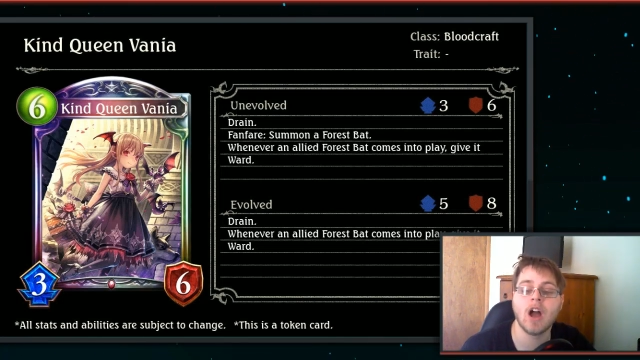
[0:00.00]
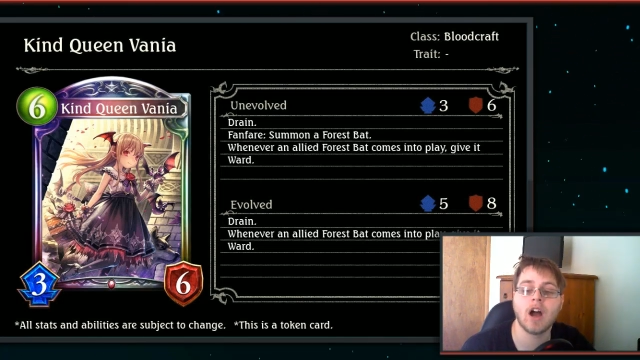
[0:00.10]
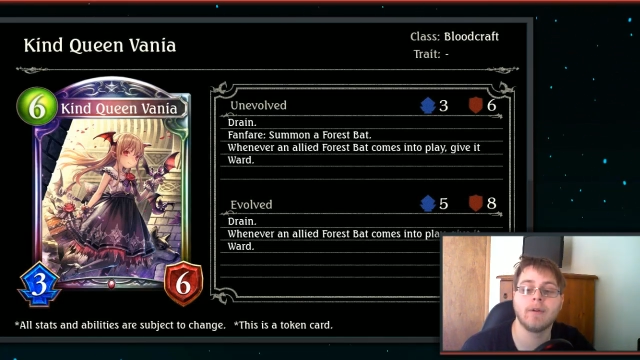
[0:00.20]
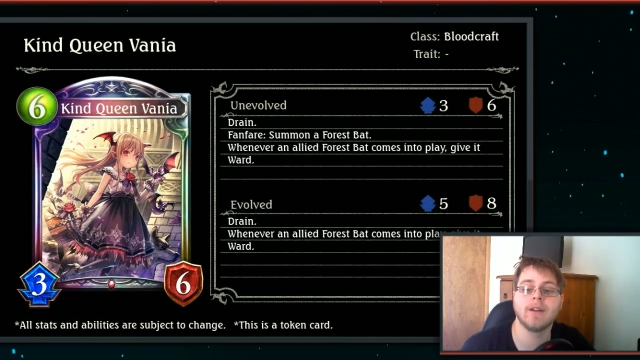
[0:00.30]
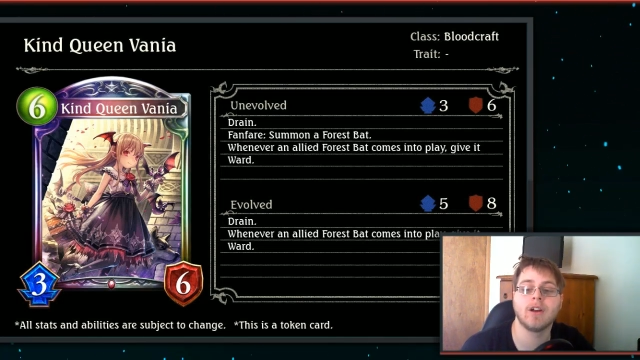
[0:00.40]

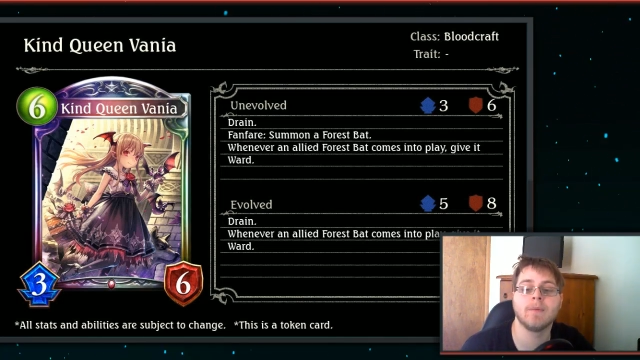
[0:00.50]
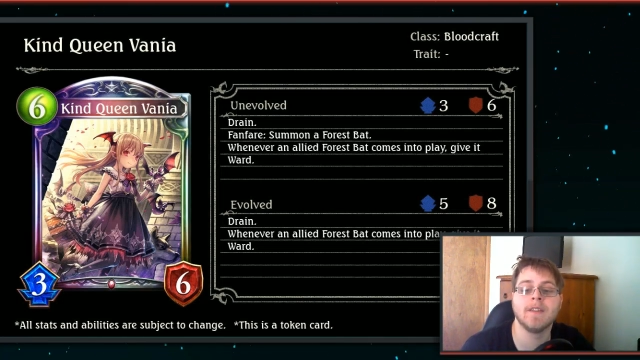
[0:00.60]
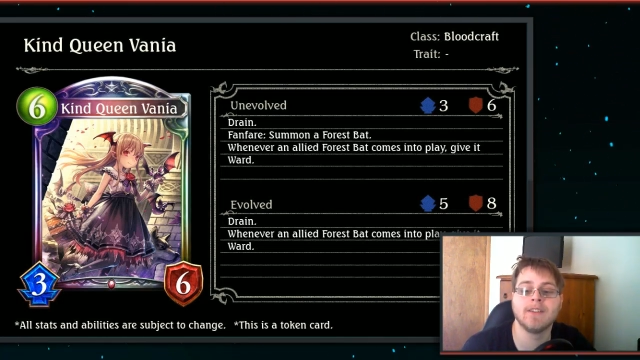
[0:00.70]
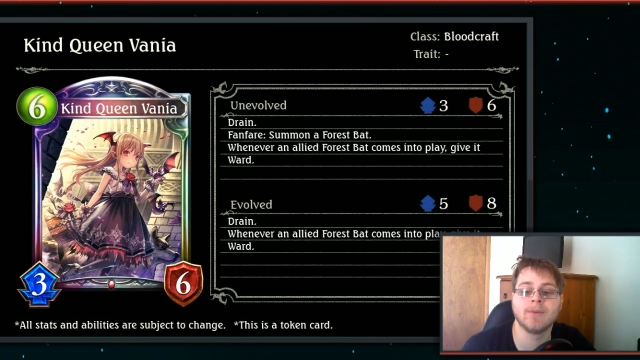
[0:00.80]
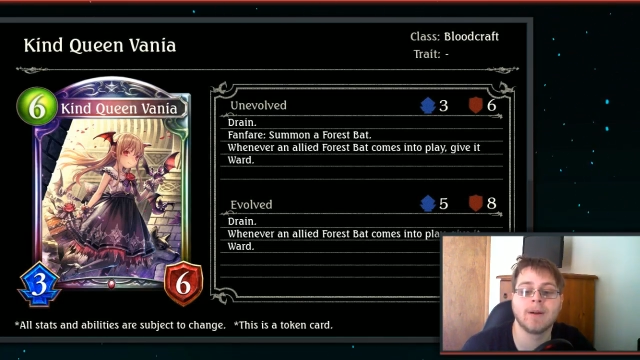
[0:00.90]
I really hope
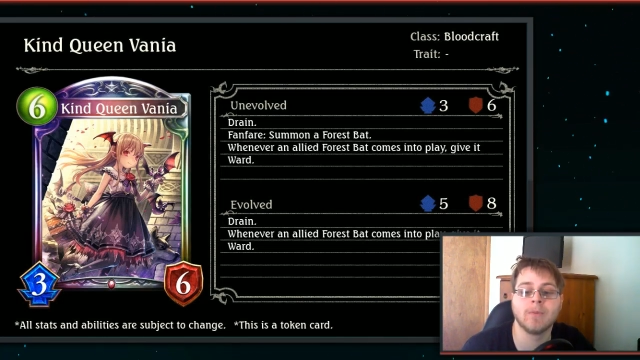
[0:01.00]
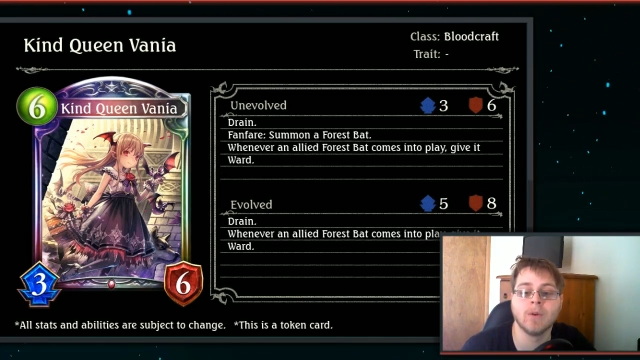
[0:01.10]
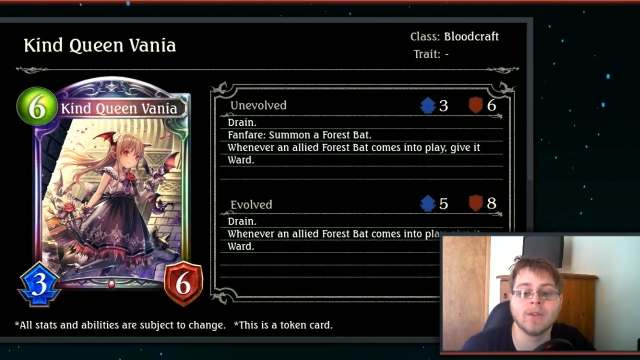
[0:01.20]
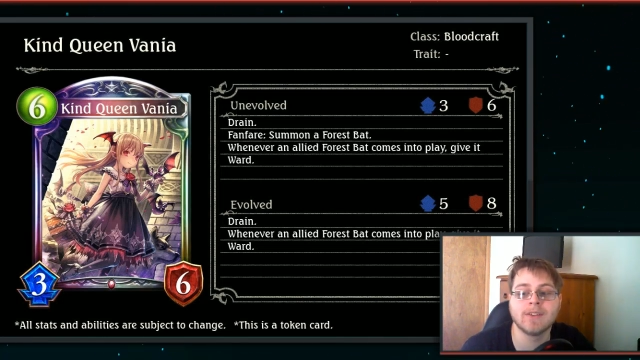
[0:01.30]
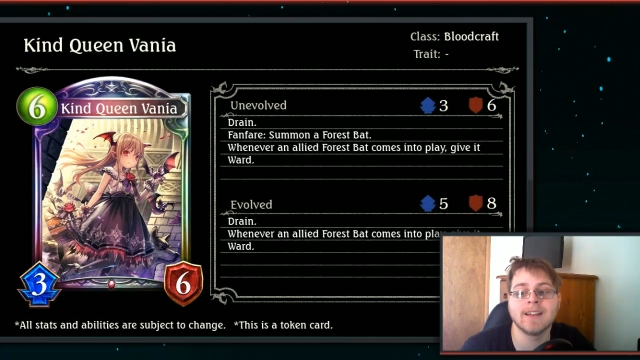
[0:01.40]
this one
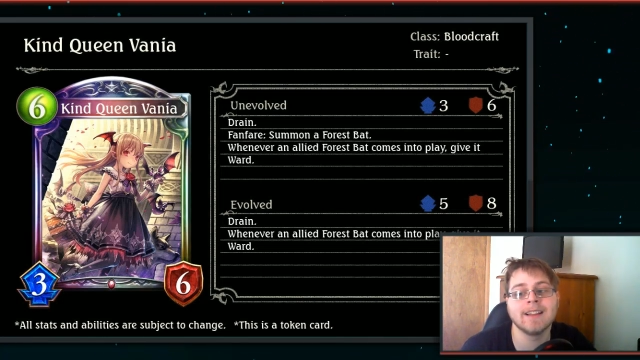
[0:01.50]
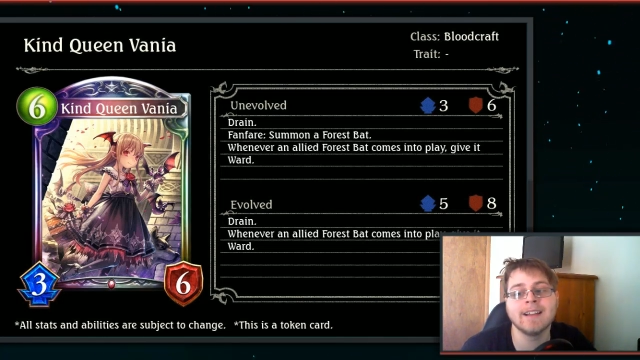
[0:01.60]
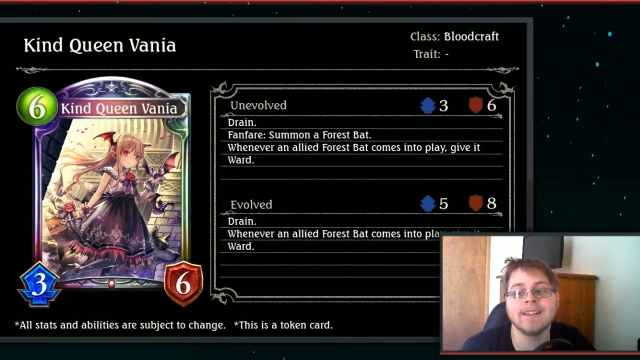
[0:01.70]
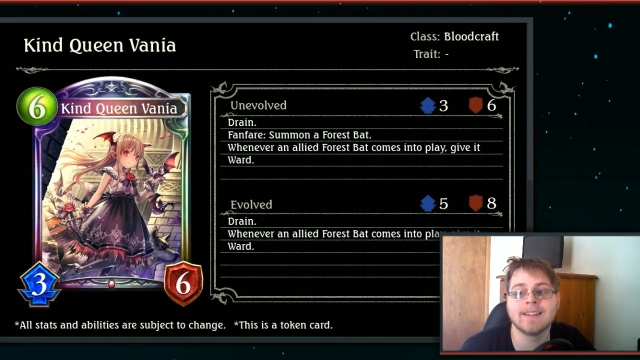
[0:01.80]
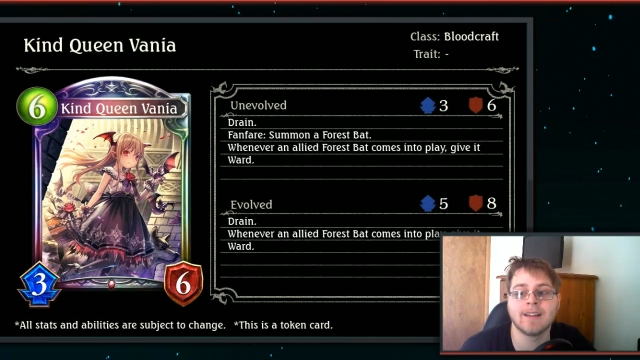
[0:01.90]
will see at
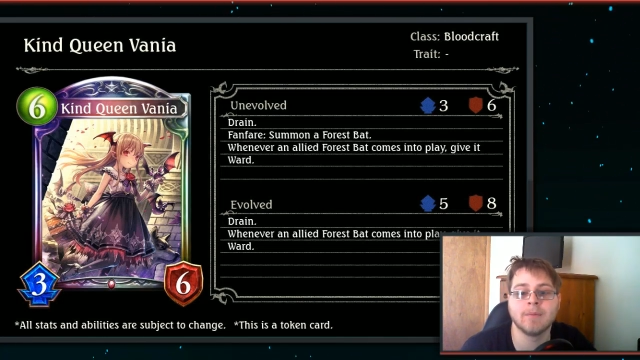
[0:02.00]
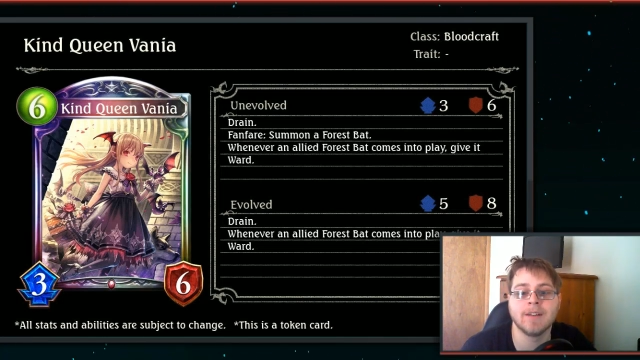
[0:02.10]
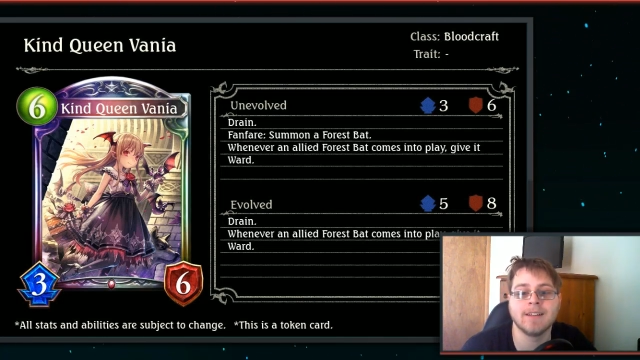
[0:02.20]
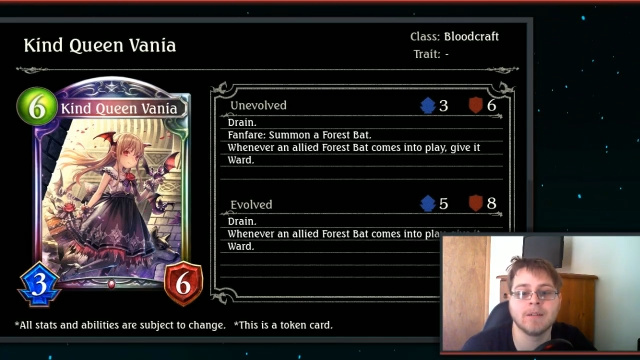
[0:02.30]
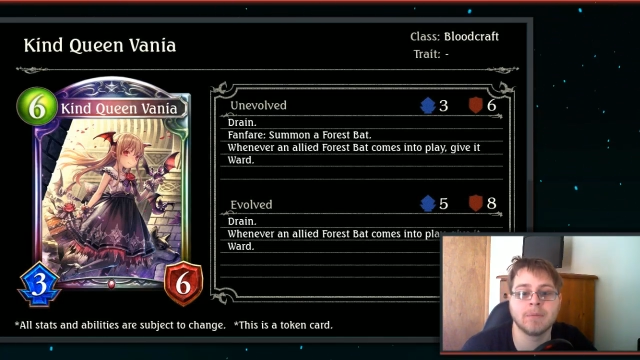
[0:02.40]
least some
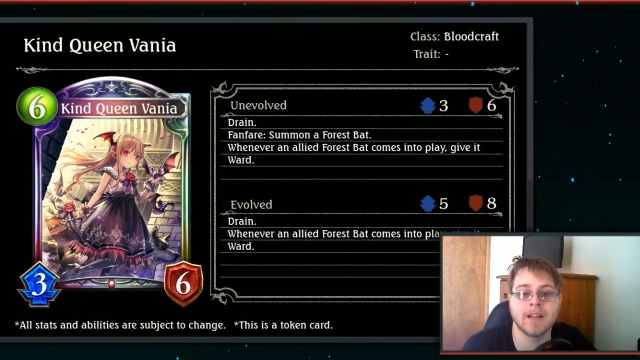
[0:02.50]
decent